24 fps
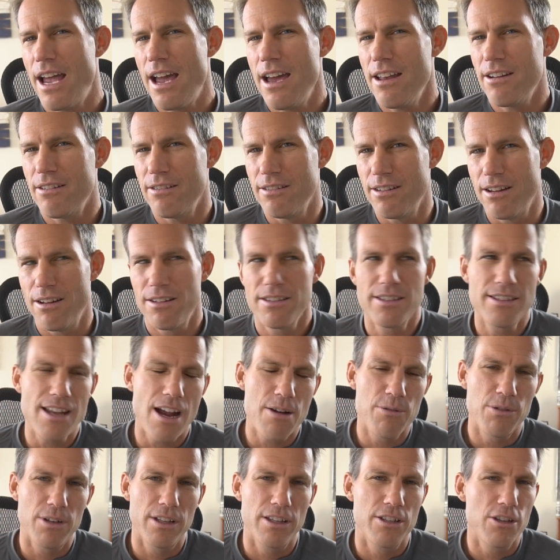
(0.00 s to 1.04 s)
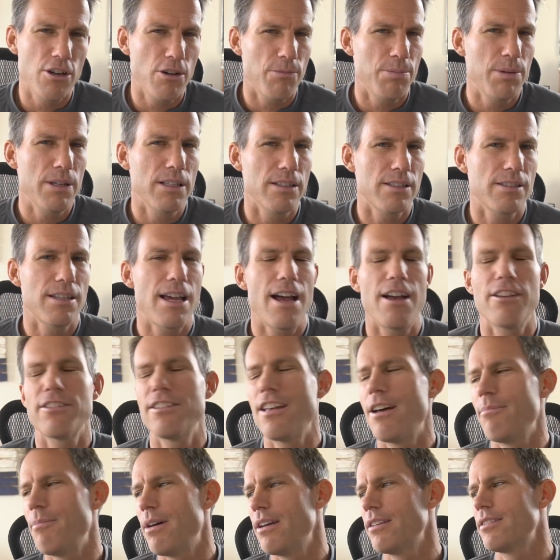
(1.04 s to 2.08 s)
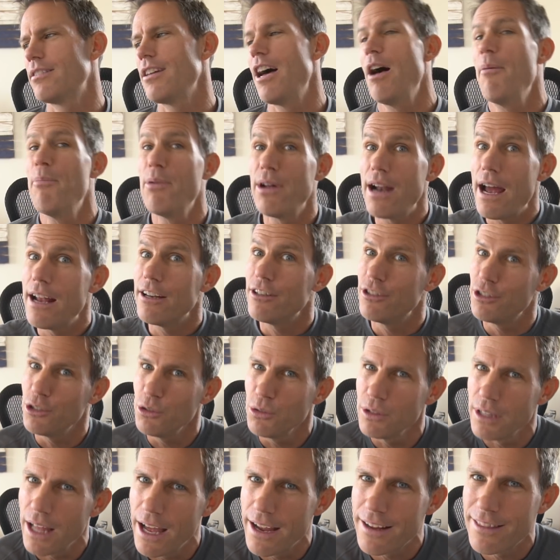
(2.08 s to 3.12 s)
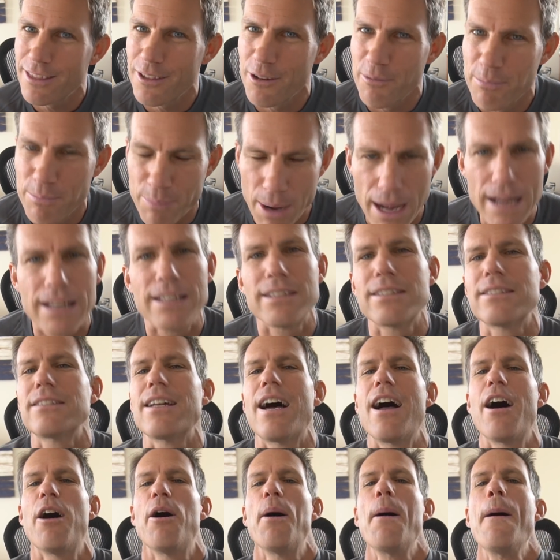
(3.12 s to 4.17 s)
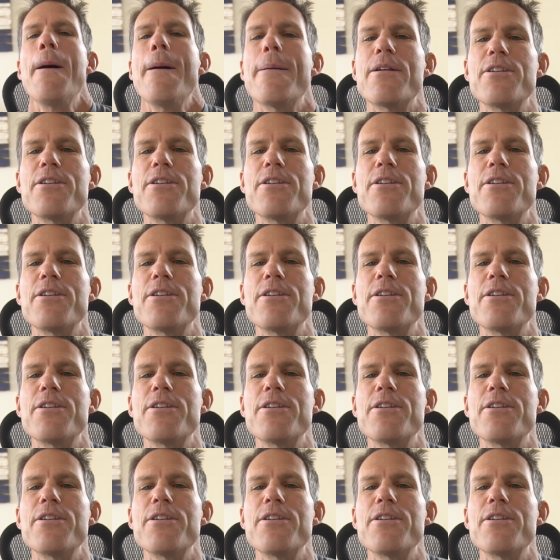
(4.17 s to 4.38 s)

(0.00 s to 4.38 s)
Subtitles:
I don't know. It's not really European style. It's not my style. But I do like their bike style.